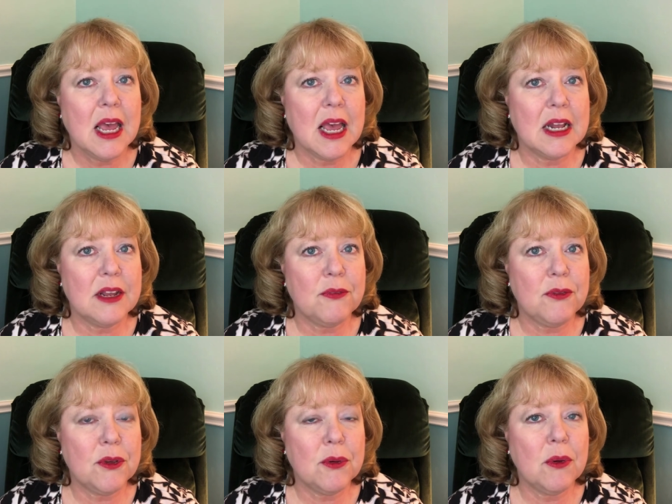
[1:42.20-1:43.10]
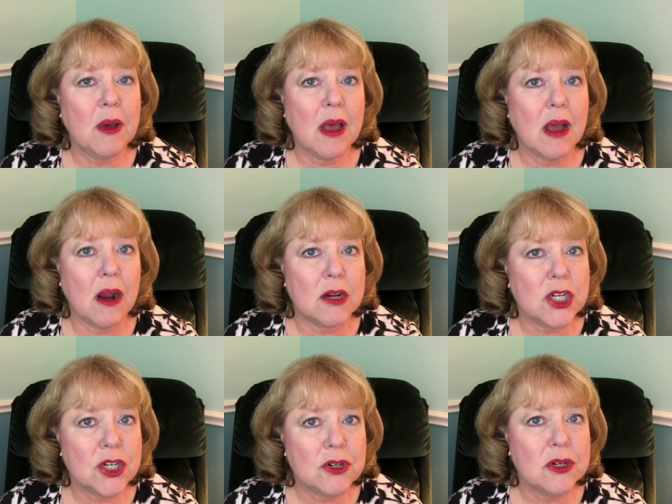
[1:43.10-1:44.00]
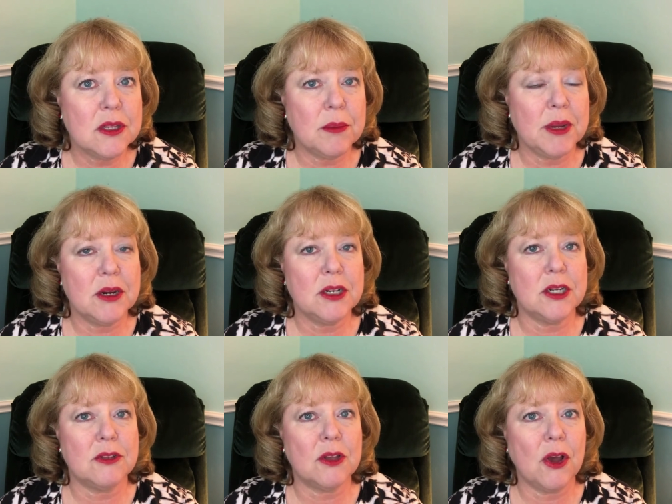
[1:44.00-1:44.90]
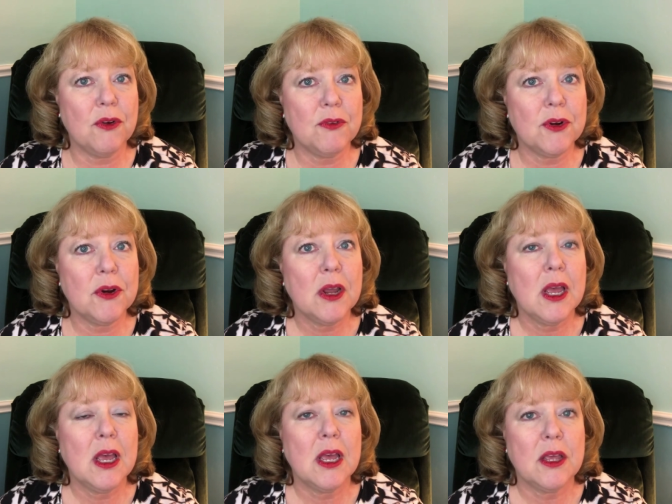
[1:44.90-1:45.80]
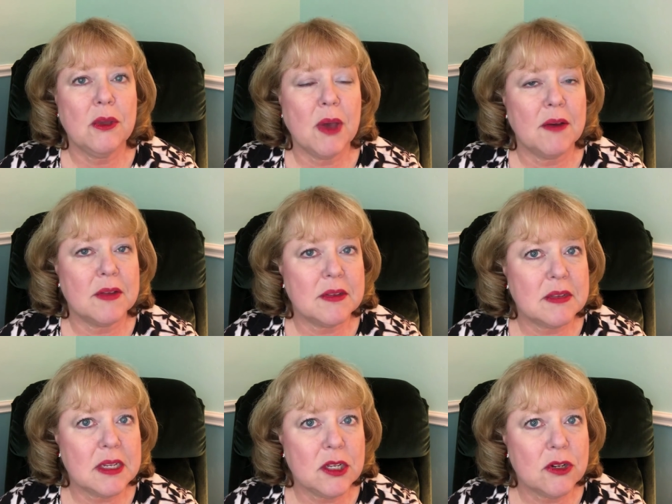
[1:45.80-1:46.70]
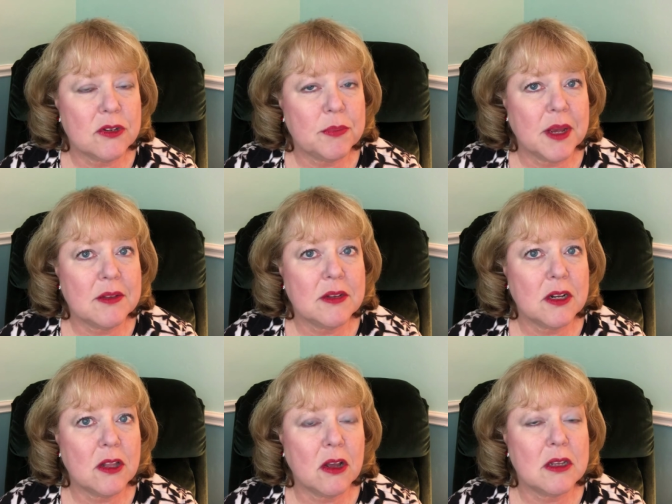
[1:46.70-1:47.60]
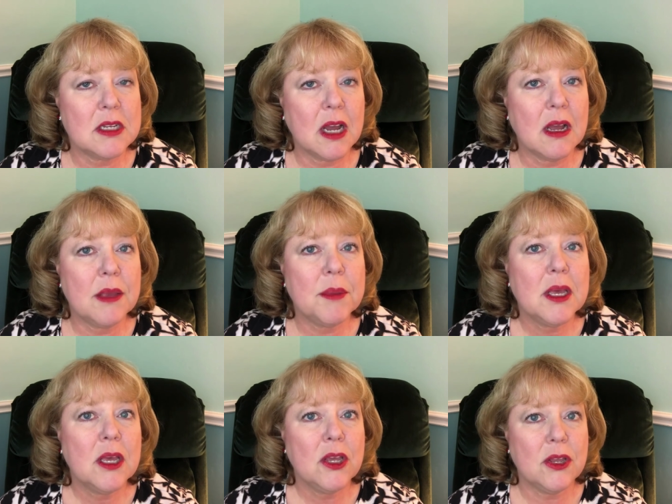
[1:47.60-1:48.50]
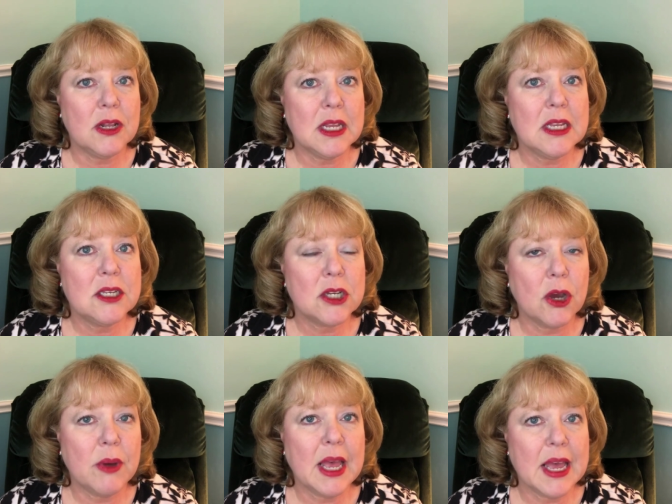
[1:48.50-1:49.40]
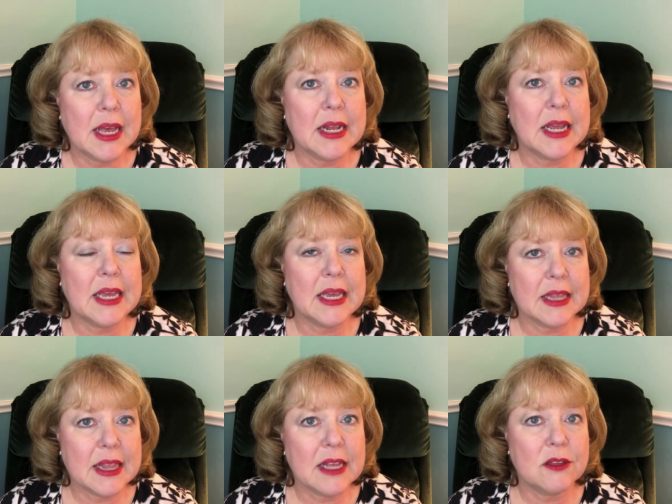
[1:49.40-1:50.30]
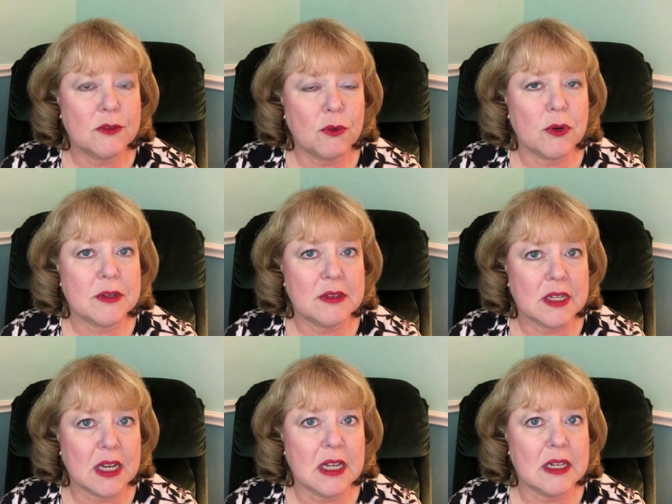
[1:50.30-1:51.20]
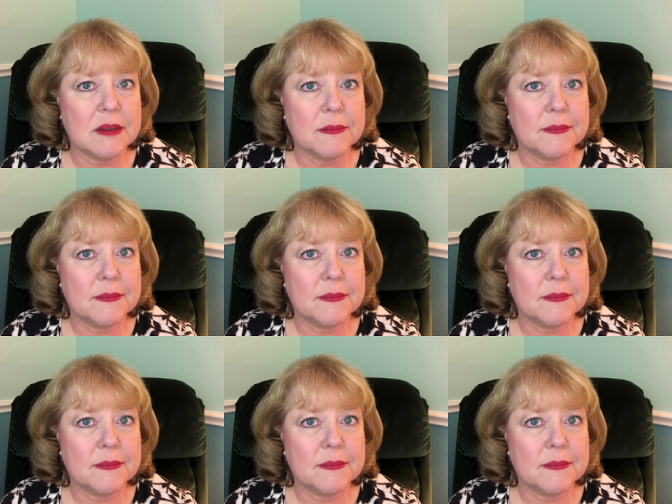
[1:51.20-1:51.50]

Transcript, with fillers: And if you are sure the marriage is over, you haven't seen your spouse in a long time, you need to go ahead and get that divorce done.